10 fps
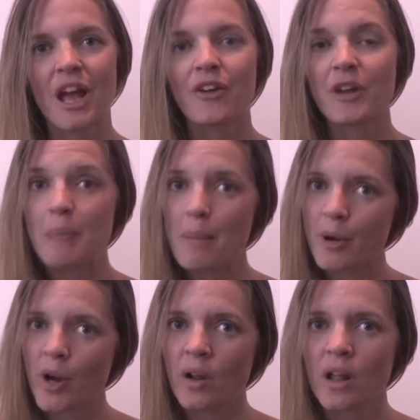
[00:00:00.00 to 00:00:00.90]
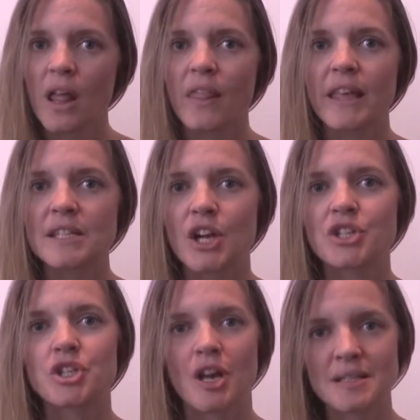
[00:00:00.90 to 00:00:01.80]
Remember, these are
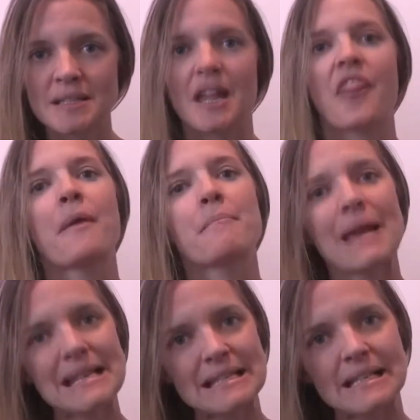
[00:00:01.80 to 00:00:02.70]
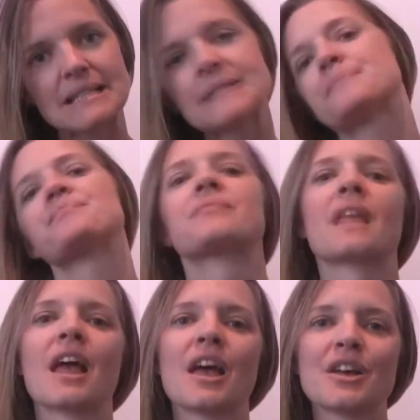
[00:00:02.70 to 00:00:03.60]
just the basics.
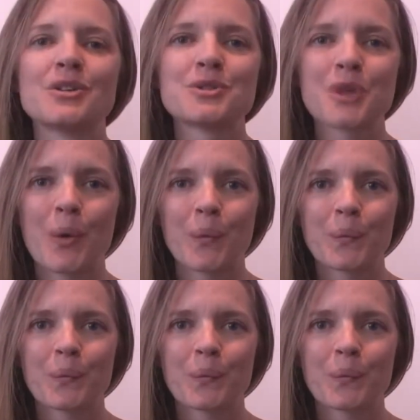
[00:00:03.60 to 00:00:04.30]
So,